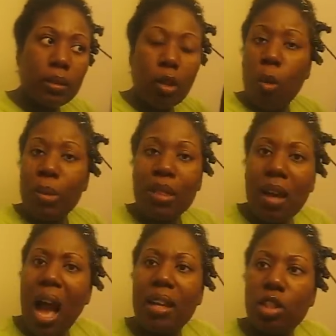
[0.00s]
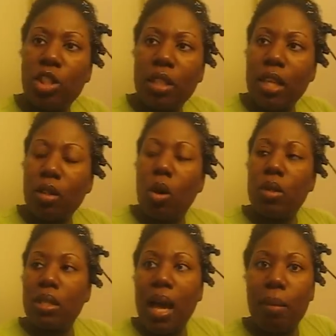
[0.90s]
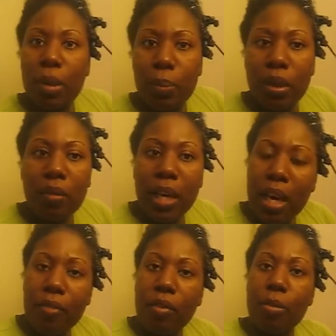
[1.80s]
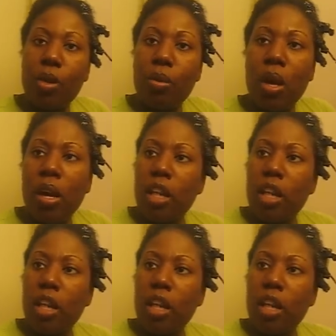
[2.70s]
Don't be the kind of chick that the only time people ever hear from you